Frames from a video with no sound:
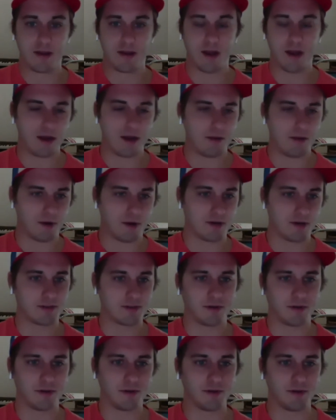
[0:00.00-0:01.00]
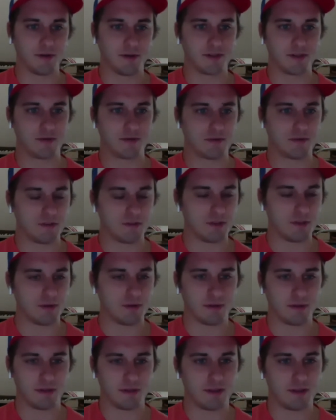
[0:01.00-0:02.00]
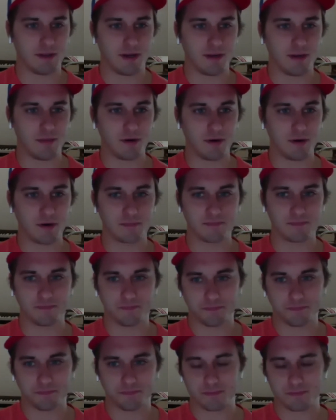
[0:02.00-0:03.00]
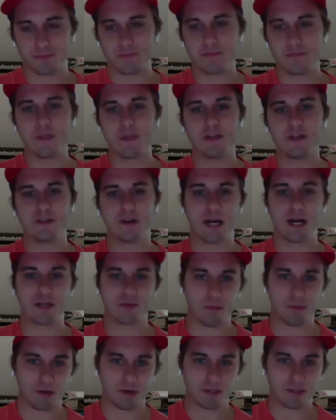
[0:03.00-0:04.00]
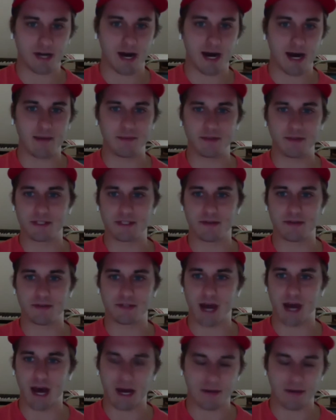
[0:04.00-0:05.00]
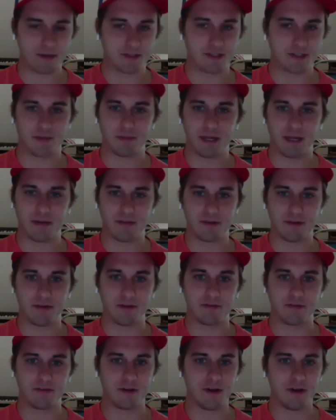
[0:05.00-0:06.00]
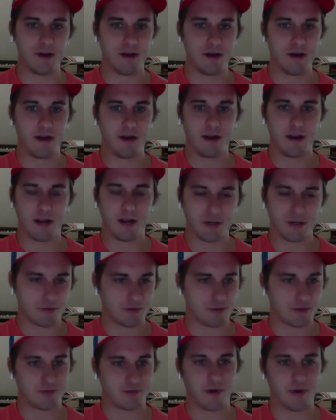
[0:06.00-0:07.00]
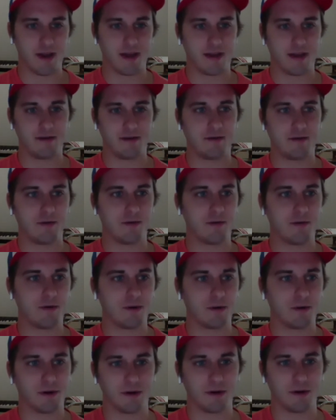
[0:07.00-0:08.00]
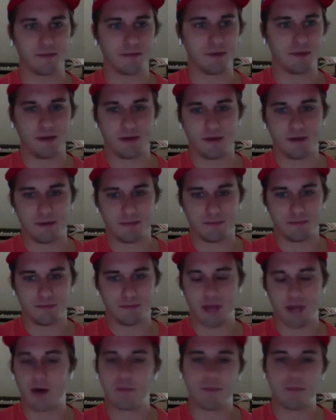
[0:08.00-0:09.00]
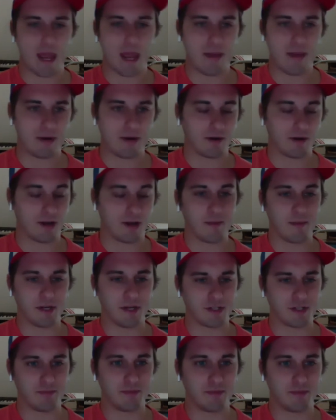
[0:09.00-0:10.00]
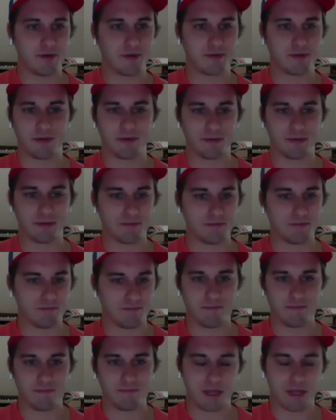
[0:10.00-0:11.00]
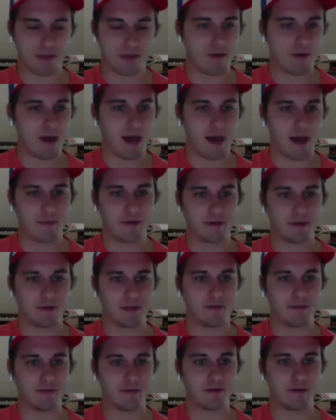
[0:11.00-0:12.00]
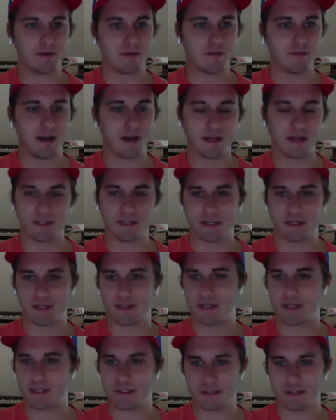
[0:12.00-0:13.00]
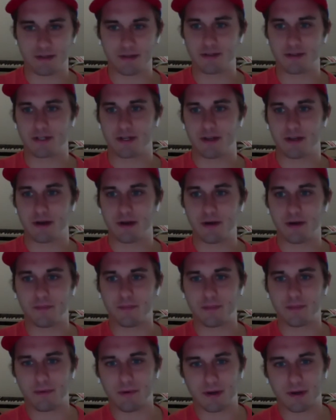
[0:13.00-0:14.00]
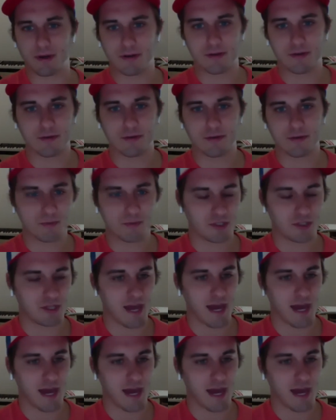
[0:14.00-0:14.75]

91 years old, doesn't want to have to deal with anything anymore. So I asked one more time and said, there's got to be some level of interest rate or down payment or combination of both that would make you happy to leave it in owner financing, and they still just said nope. They want to do just